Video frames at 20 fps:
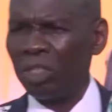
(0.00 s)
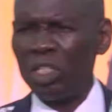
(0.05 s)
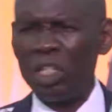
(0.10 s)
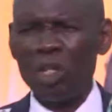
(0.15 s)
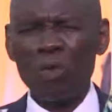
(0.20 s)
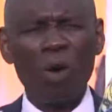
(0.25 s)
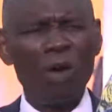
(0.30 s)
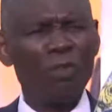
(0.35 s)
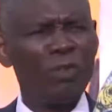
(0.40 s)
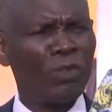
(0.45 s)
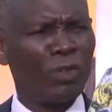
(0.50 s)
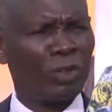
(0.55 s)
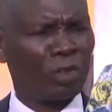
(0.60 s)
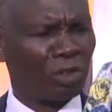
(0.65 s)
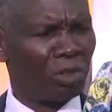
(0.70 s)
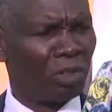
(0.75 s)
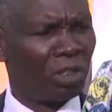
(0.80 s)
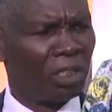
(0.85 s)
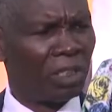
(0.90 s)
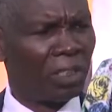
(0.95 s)
They were
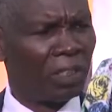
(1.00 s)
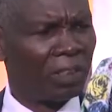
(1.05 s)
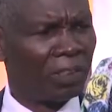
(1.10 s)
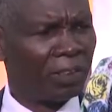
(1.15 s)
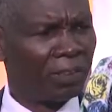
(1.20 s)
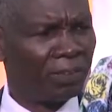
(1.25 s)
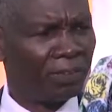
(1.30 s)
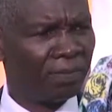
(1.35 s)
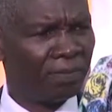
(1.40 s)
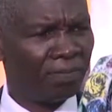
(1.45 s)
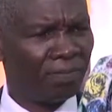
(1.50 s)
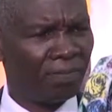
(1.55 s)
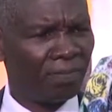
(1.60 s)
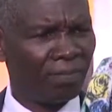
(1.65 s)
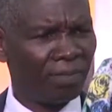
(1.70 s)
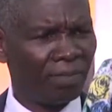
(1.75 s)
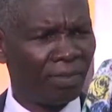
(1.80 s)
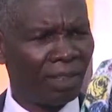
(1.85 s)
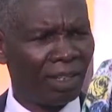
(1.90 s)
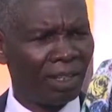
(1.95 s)
frustrated.
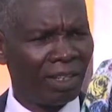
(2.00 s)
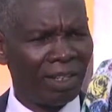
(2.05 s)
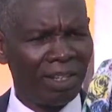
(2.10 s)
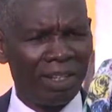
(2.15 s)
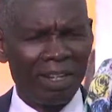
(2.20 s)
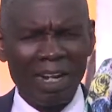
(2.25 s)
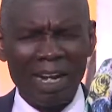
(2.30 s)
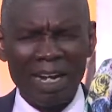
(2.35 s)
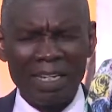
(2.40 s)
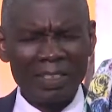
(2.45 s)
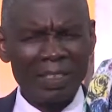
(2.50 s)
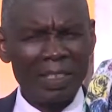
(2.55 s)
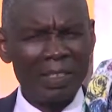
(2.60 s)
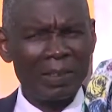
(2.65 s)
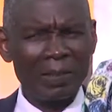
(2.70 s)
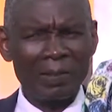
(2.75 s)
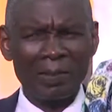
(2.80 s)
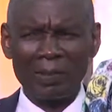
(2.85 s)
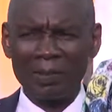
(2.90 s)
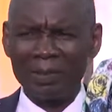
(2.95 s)
I
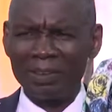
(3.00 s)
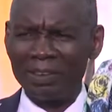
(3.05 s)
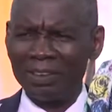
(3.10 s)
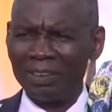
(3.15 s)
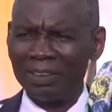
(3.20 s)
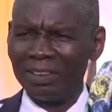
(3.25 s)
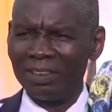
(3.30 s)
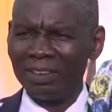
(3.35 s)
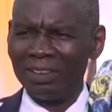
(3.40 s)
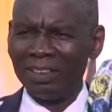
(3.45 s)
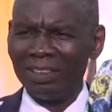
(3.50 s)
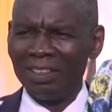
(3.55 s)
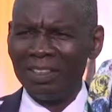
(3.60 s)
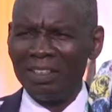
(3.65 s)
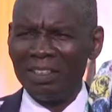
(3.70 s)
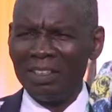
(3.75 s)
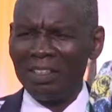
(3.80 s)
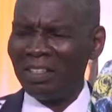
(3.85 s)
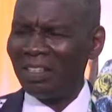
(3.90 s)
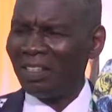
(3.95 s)
said, no.
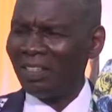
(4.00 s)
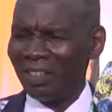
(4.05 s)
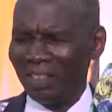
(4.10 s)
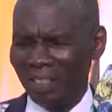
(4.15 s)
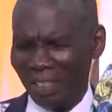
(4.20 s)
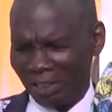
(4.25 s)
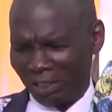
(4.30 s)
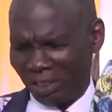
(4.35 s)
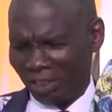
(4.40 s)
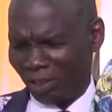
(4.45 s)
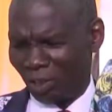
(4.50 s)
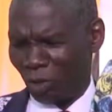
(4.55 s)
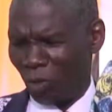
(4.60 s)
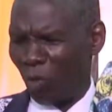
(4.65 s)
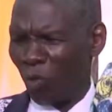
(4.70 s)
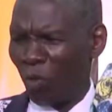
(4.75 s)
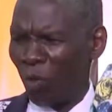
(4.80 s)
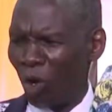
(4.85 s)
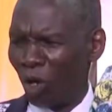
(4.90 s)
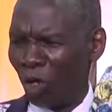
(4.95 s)
This is
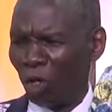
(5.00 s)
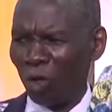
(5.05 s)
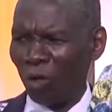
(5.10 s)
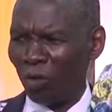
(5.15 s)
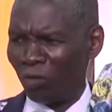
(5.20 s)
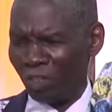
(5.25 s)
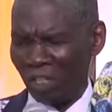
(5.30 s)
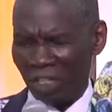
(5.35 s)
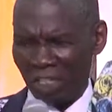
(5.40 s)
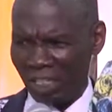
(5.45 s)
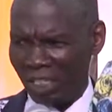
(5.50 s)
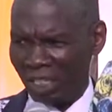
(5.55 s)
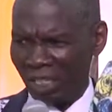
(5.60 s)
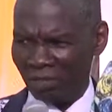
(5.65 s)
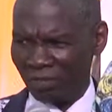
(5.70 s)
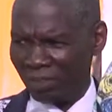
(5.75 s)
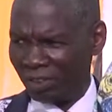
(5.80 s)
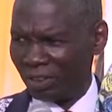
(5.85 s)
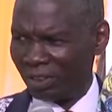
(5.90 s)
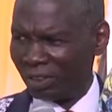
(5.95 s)
the work of the
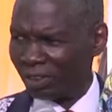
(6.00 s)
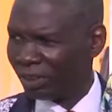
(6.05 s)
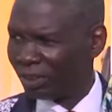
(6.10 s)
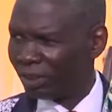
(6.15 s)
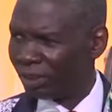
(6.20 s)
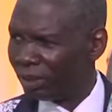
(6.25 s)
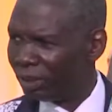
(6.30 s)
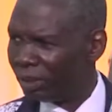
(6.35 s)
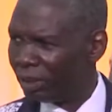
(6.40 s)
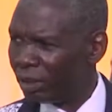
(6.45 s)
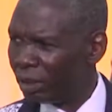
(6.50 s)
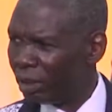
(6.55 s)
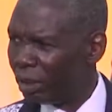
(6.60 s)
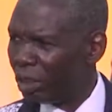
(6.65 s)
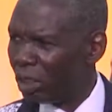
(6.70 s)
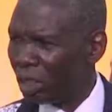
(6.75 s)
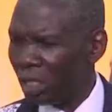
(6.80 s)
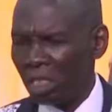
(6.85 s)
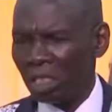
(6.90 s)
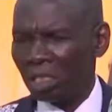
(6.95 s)
devil.
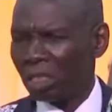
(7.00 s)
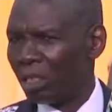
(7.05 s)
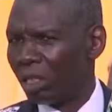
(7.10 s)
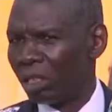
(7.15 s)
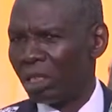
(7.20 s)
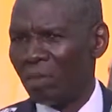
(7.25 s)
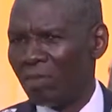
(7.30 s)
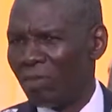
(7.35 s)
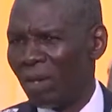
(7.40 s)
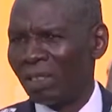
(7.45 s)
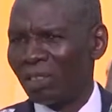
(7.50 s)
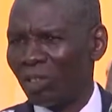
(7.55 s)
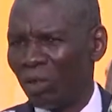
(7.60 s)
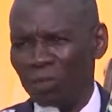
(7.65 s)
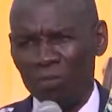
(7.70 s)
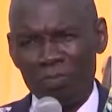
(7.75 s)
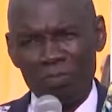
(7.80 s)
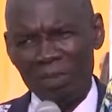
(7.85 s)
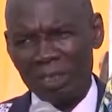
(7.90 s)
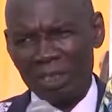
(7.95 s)
It's not a matter
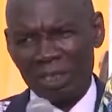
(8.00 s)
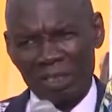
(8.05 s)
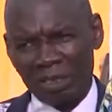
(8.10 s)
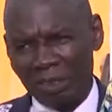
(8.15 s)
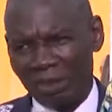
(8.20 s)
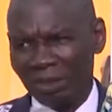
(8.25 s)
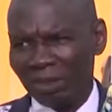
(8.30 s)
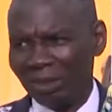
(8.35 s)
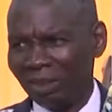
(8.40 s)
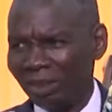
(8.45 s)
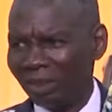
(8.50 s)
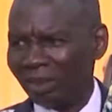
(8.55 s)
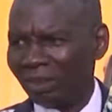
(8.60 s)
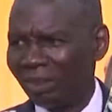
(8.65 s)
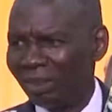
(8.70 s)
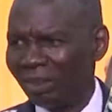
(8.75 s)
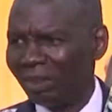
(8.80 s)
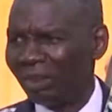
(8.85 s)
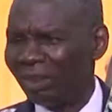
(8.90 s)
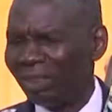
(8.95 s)
of beating.
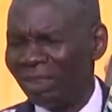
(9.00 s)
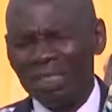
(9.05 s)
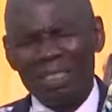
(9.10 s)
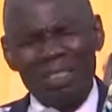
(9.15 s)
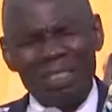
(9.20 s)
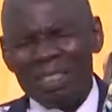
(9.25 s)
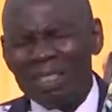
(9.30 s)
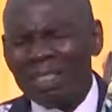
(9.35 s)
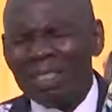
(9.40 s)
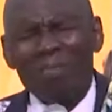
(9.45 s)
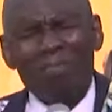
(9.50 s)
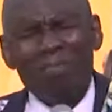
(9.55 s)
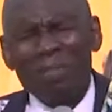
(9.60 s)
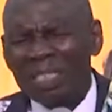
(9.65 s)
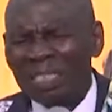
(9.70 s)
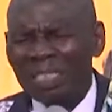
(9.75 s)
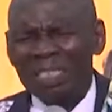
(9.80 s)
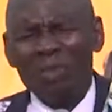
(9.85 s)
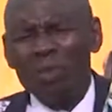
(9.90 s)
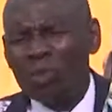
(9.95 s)

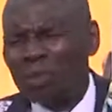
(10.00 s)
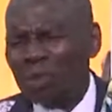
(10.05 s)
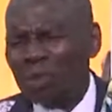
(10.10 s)
Beating